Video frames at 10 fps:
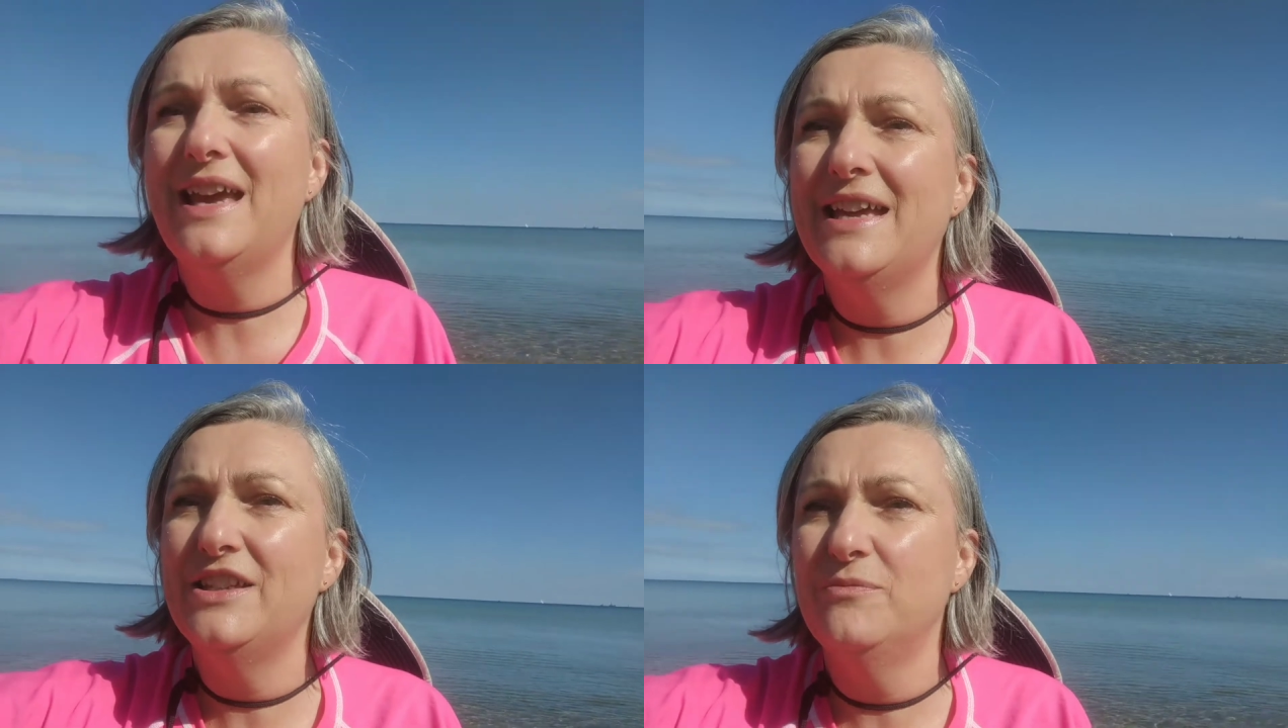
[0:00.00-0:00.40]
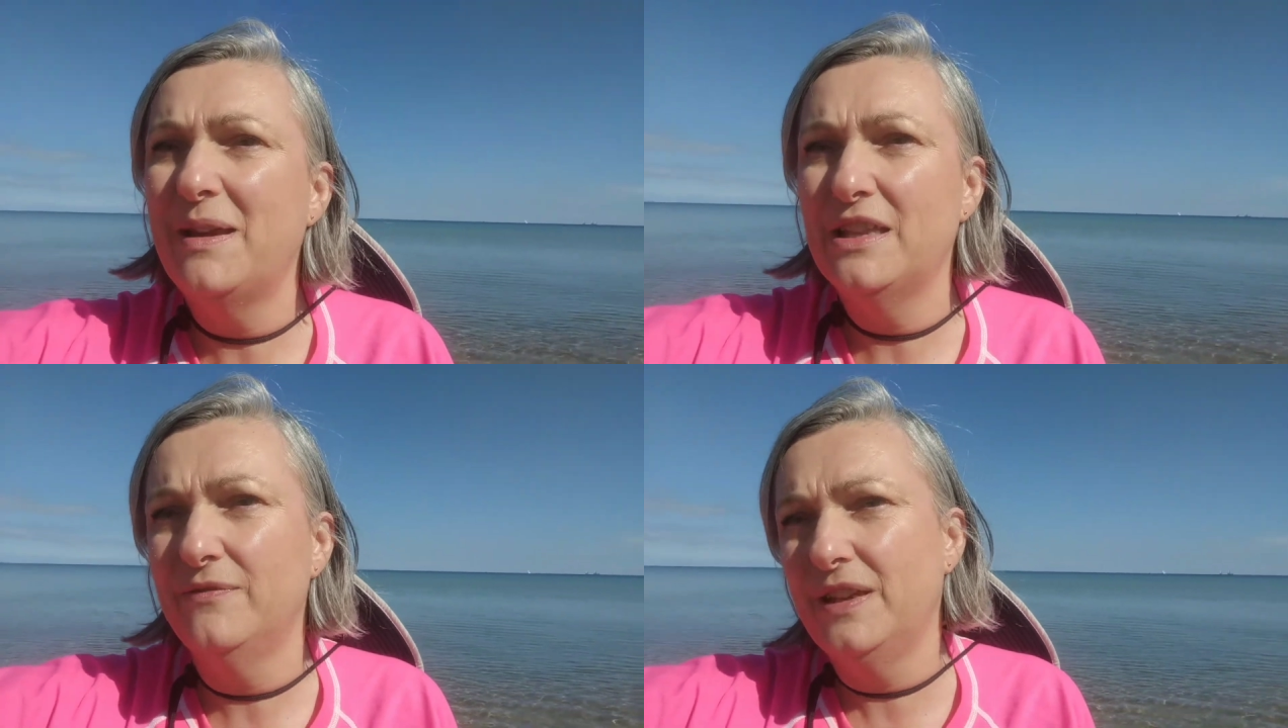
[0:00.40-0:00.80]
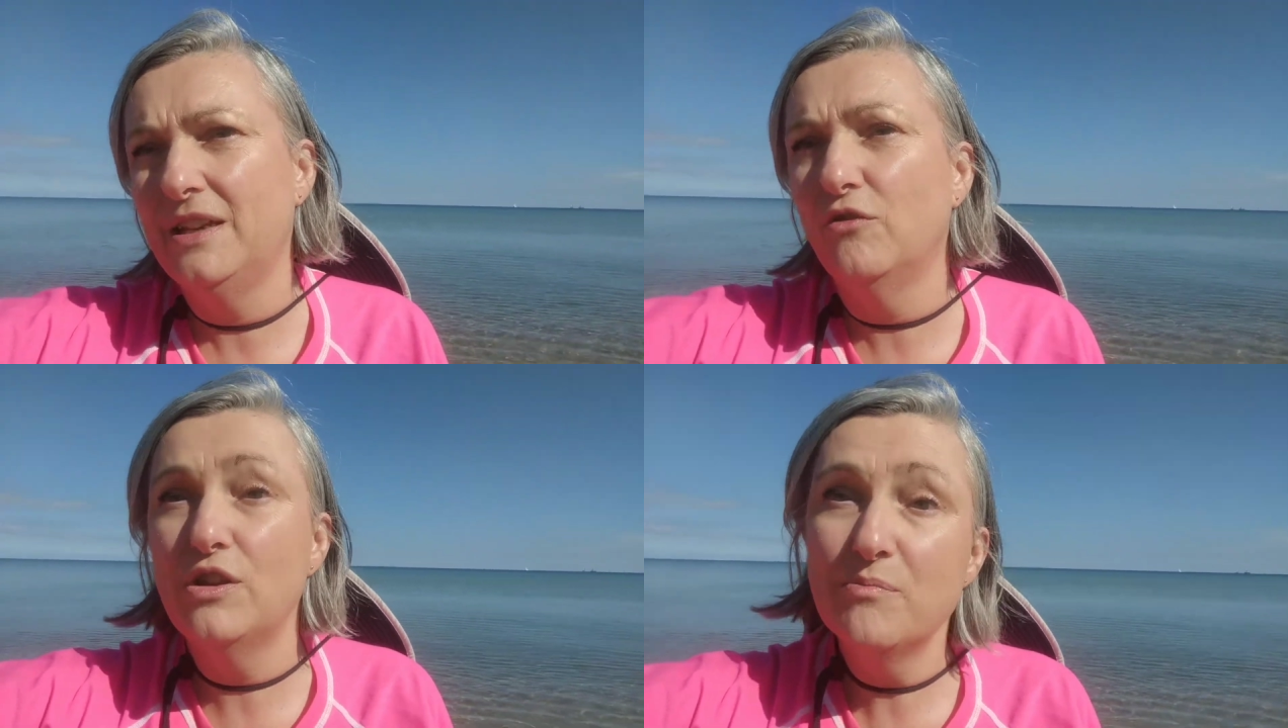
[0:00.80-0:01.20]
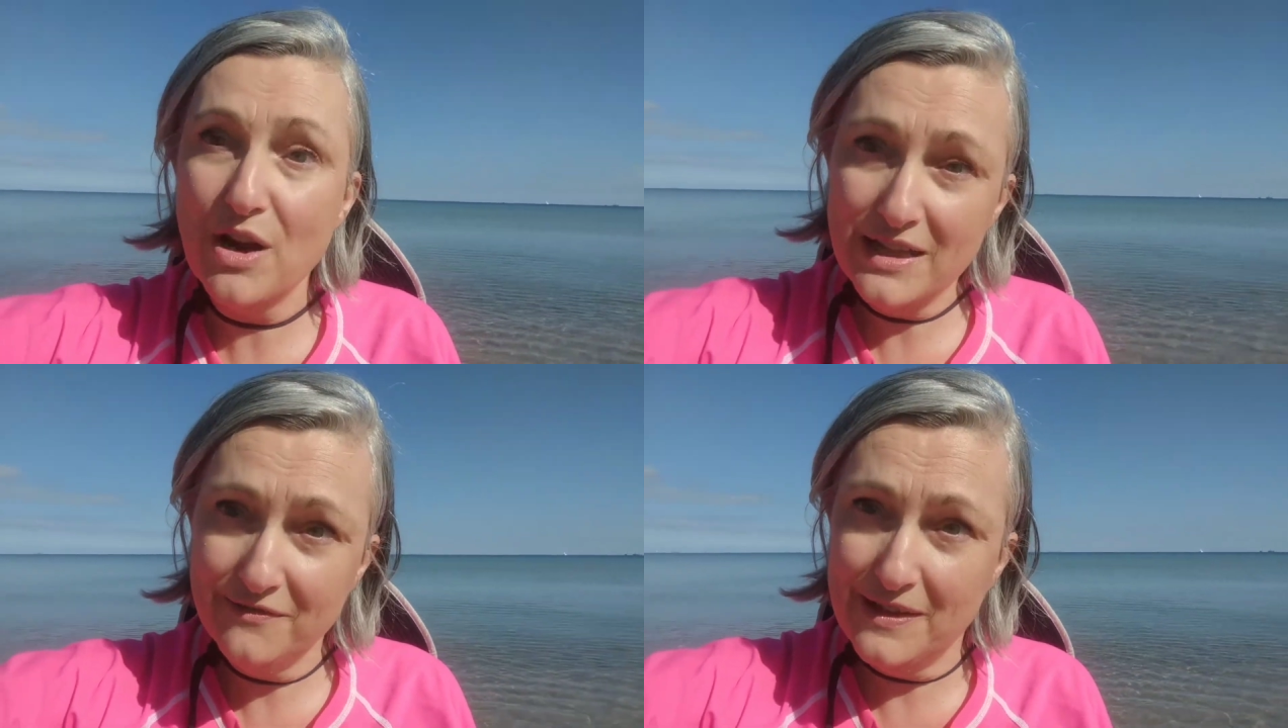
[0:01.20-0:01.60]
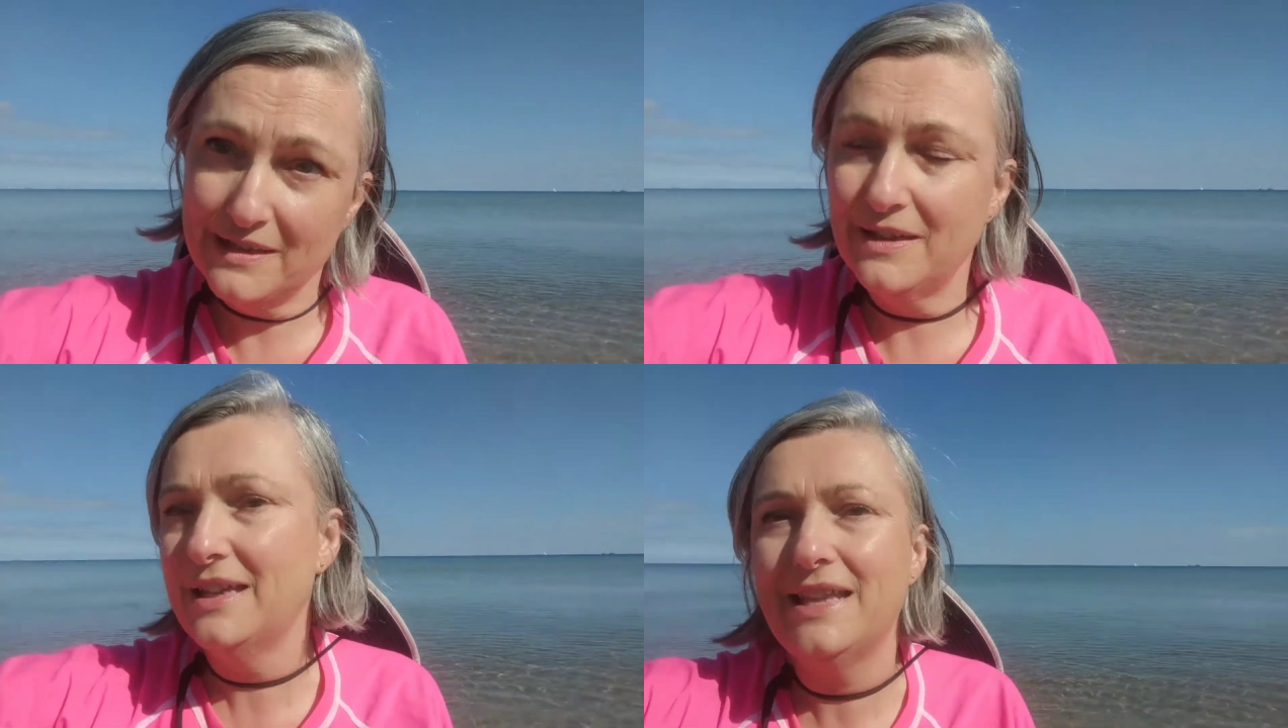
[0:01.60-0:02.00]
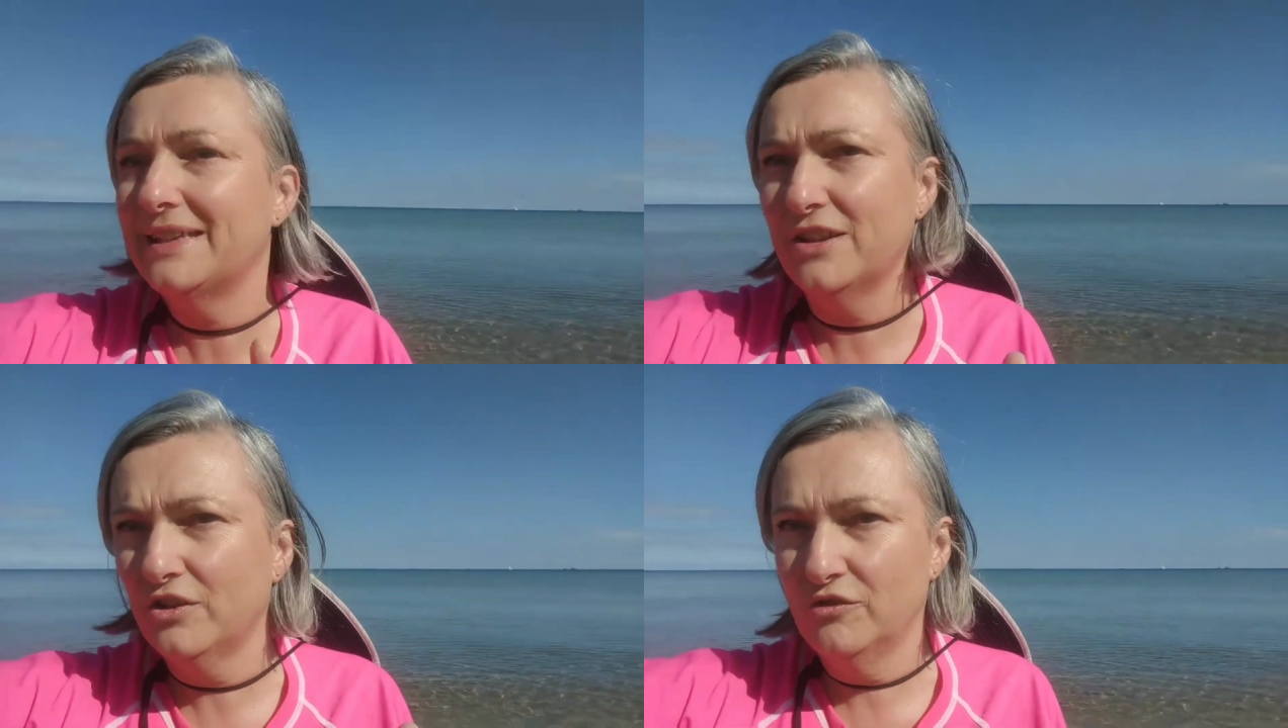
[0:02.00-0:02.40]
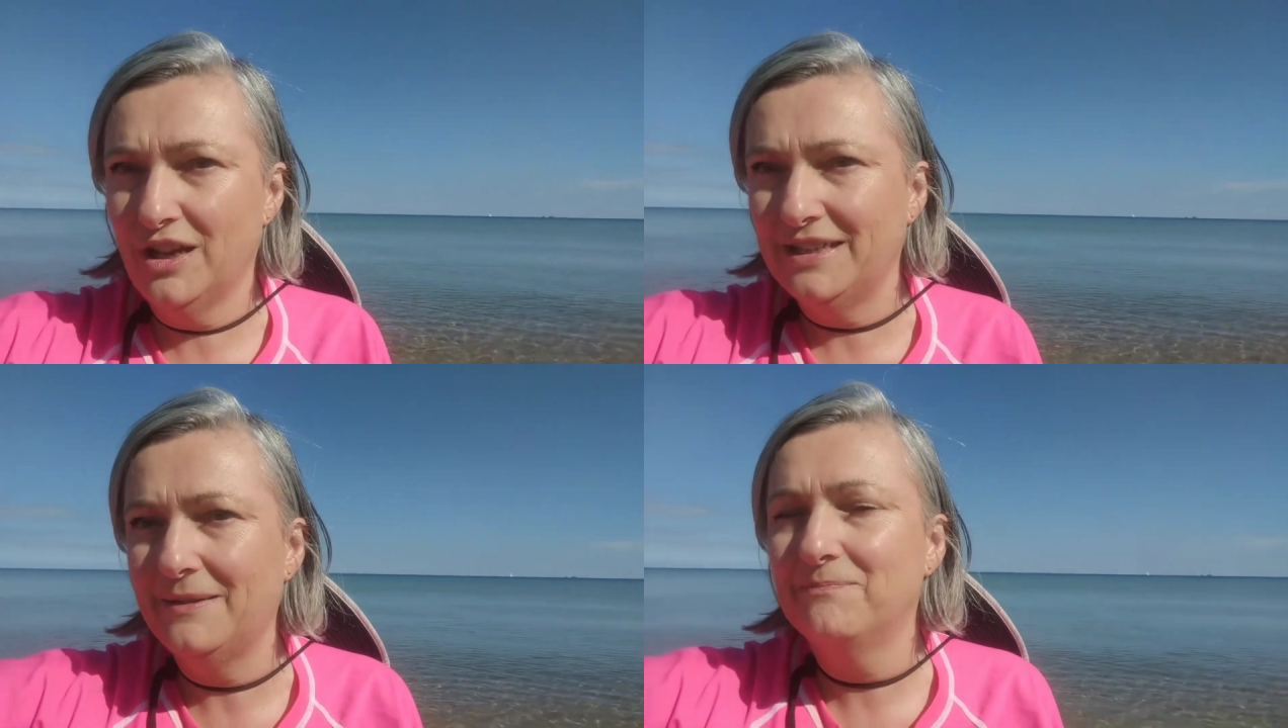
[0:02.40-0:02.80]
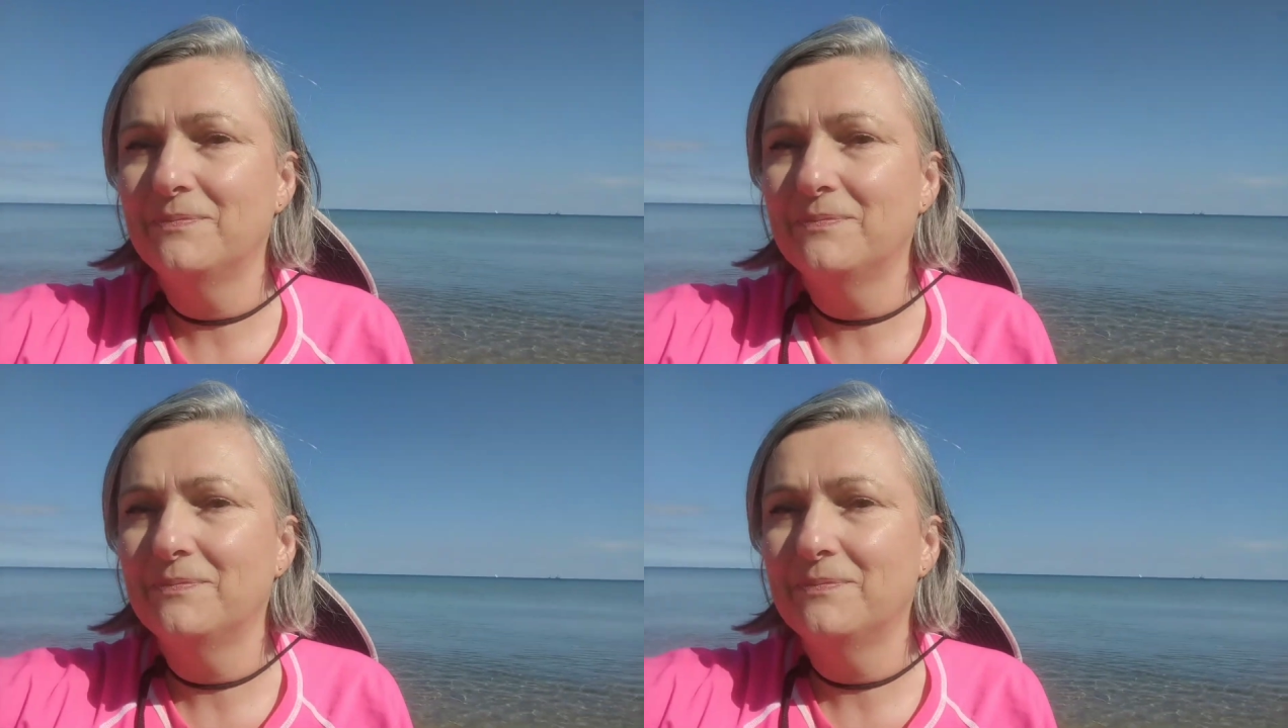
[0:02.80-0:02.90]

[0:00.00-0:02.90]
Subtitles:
and you bend the fin or you break the fin, and that's not a good idea.